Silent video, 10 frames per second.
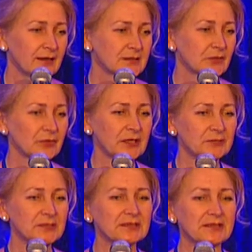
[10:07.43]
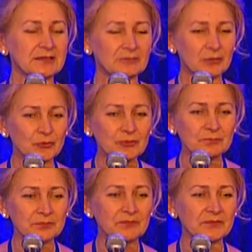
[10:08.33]
So that means that
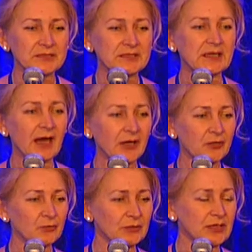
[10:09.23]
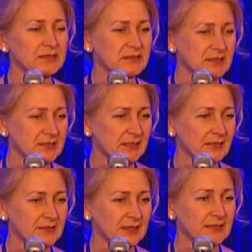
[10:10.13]
mutant P53C accumulates in
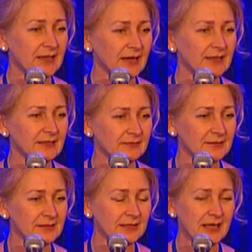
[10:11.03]
cells at high levels.